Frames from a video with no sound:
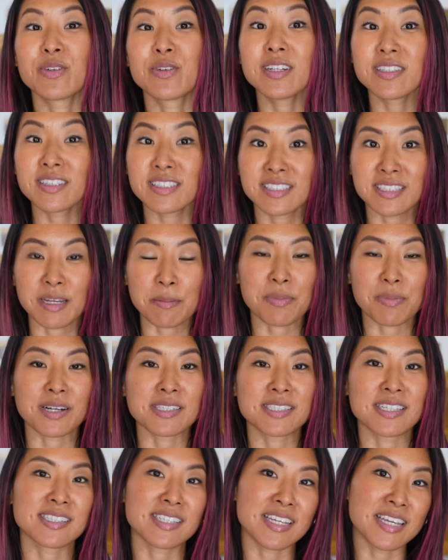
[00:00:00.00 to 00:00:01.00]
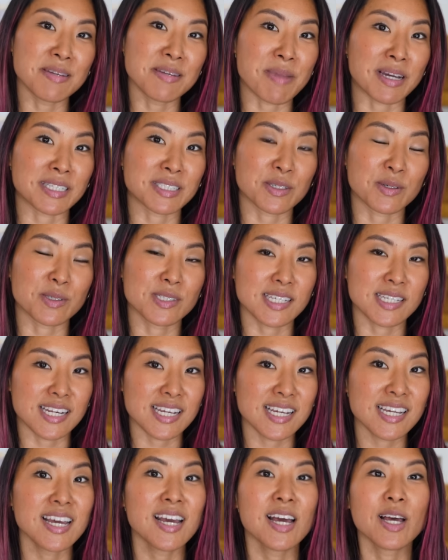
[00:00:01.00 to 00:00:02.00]
real estate prices in Mexico
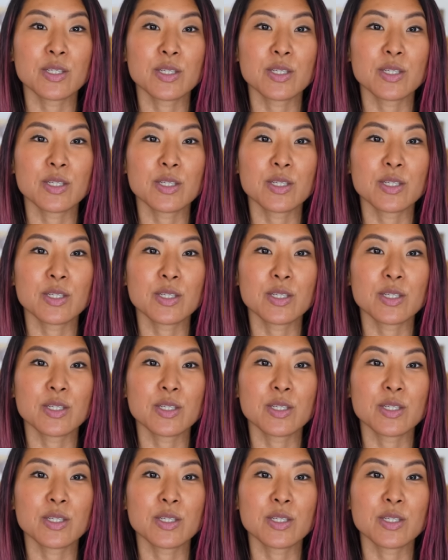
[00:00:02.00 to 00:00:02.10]
City